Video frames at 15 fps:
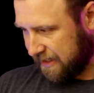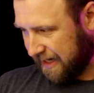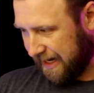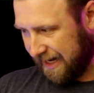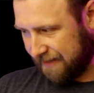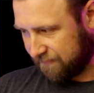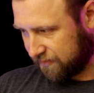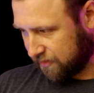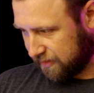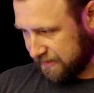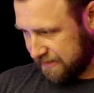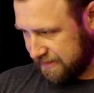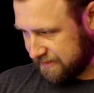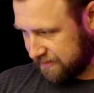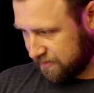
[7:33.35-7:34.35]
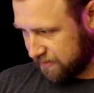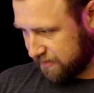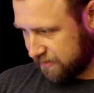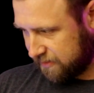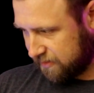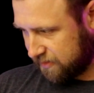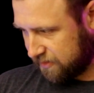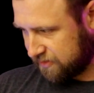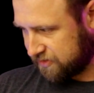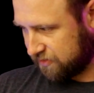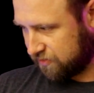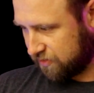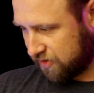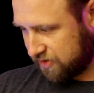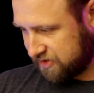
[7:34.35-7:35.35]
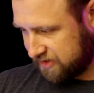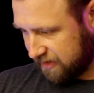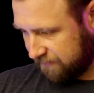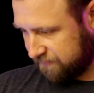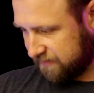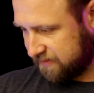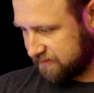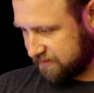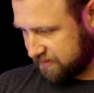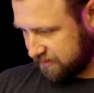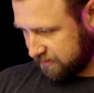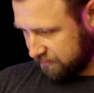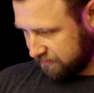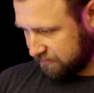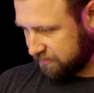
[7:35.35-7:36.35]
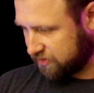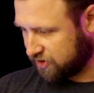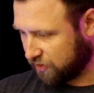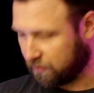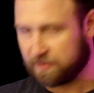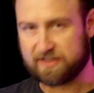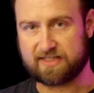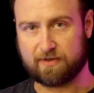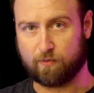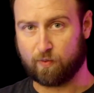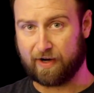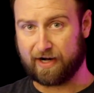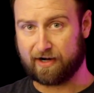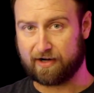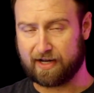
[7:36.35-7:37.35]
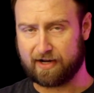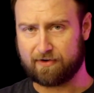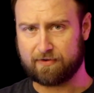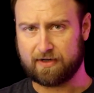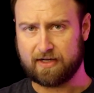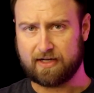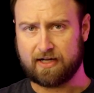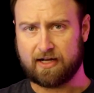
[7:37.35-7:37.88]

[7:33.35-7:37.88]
I haven't gone easy on it at all, so there are stuff that's showing some wear now.